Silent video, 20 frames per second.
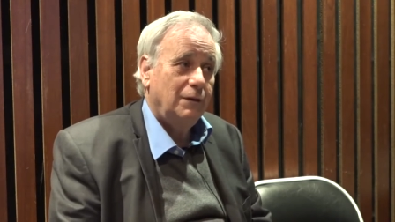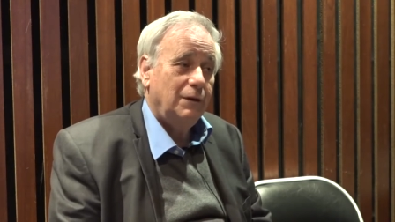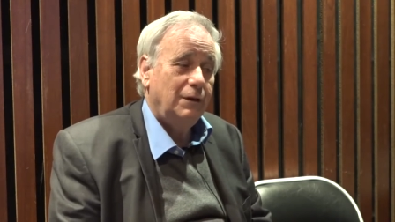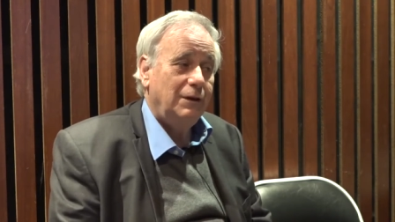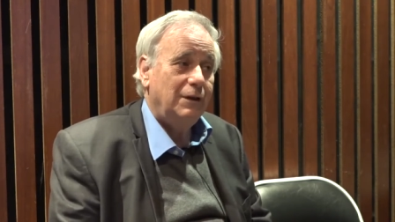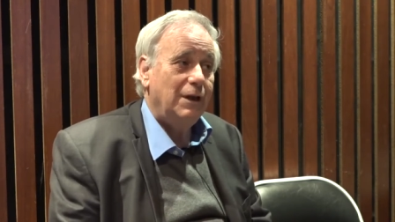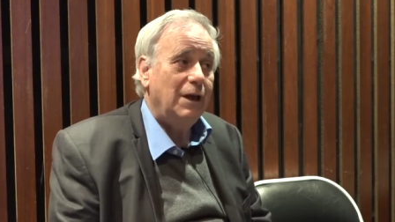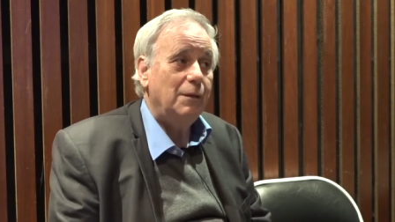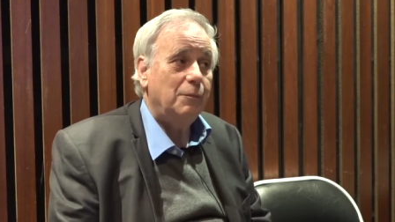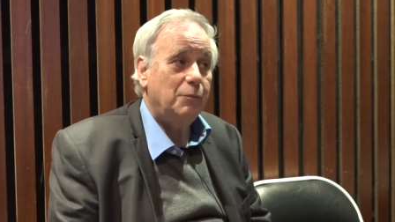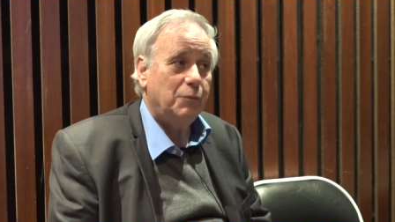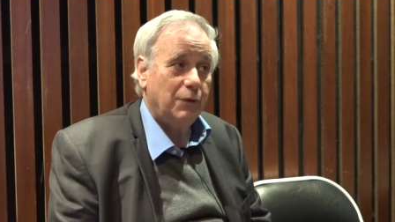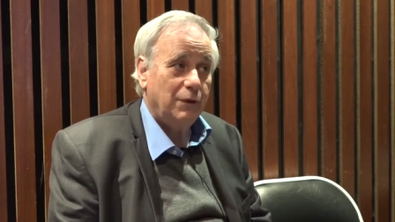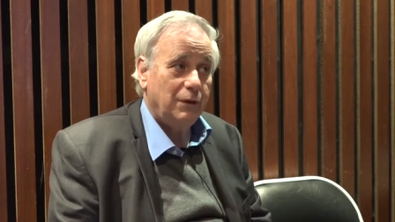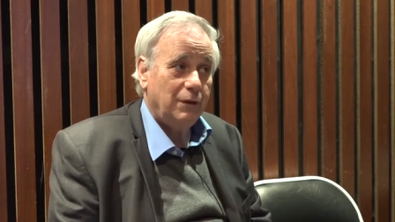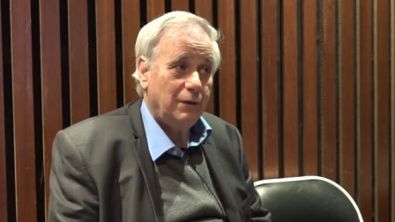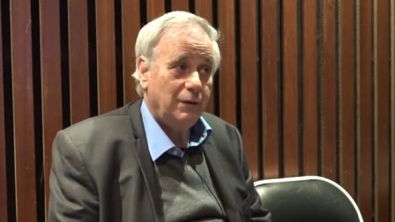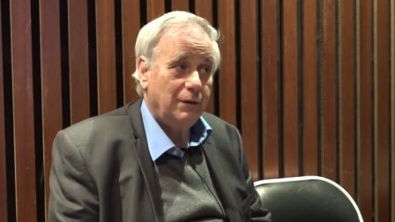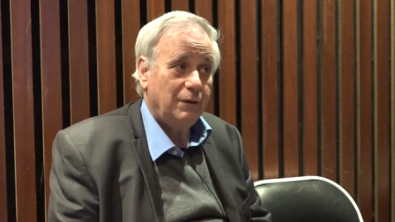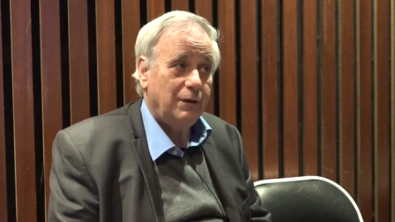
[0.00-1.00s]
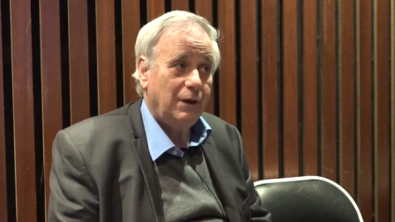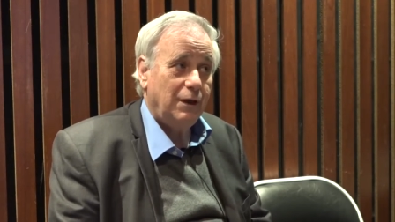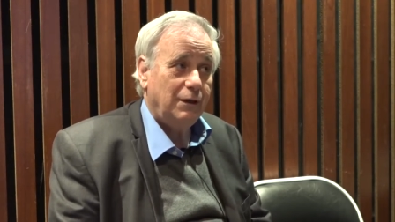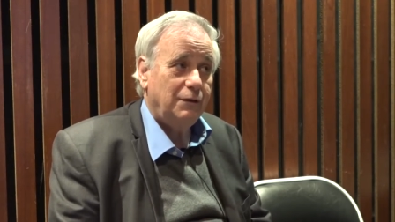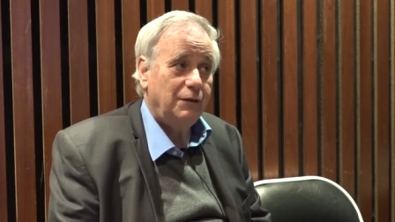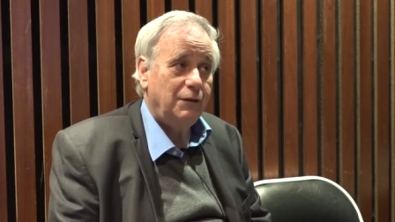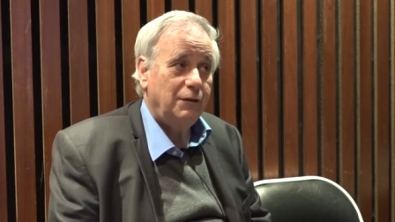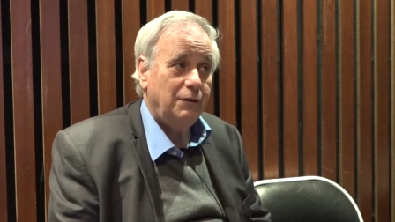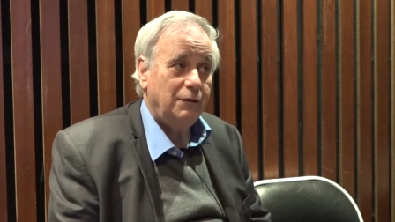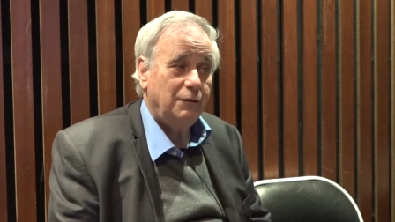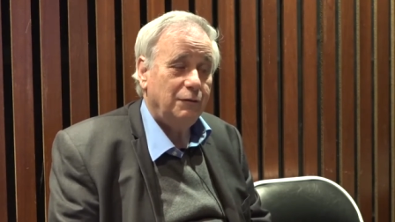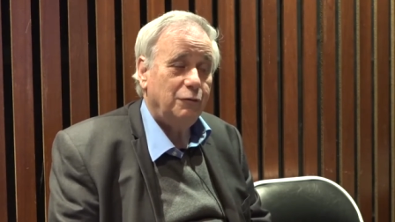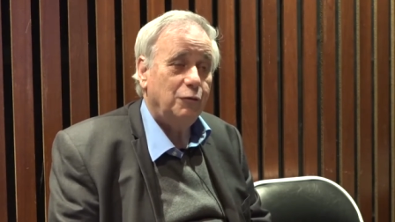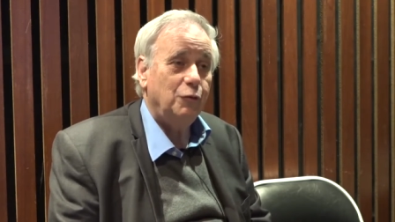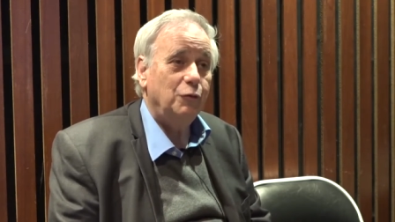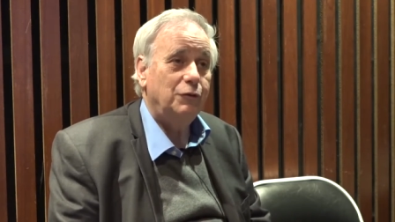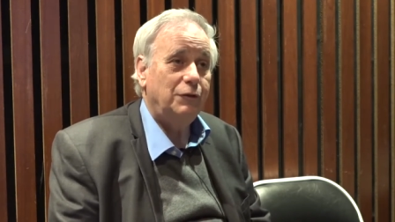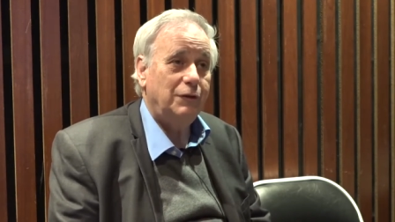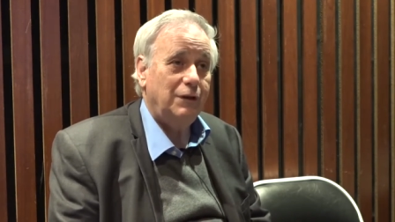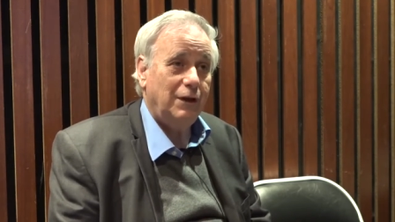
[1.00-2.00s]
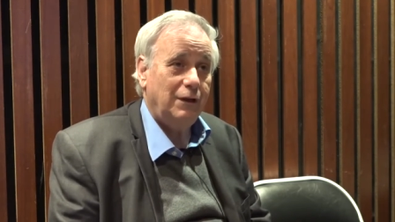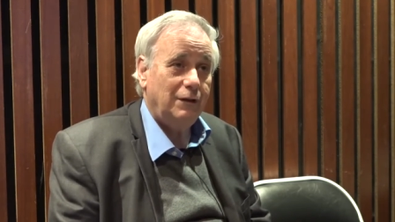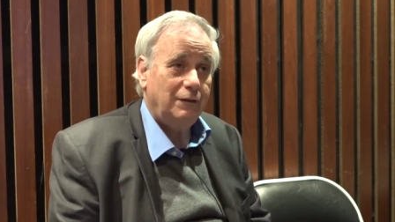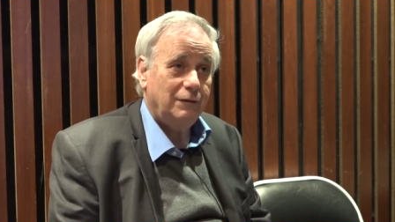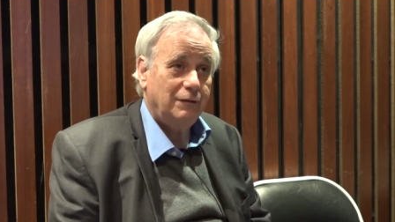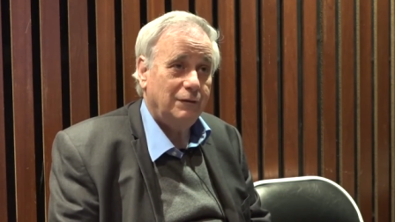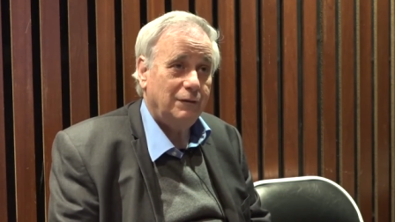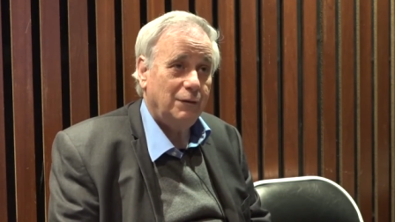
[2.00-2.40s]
in April 1948.